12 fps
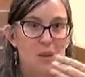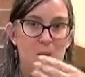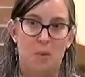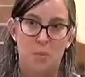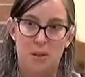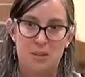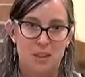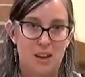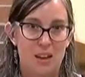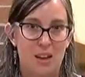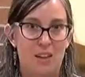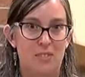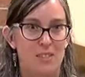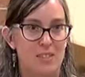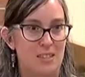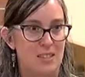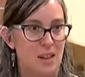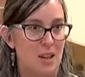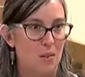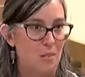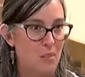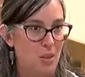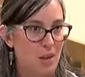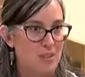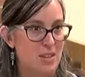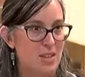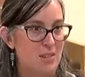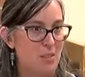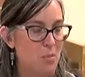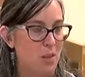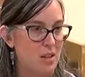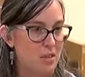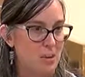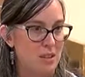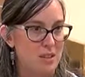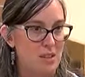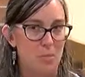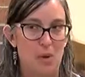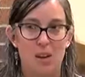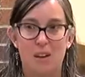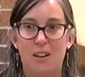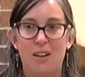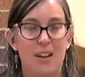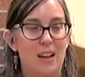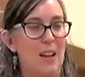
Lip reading: We're about to kick off a design process for Prospect Hill Park.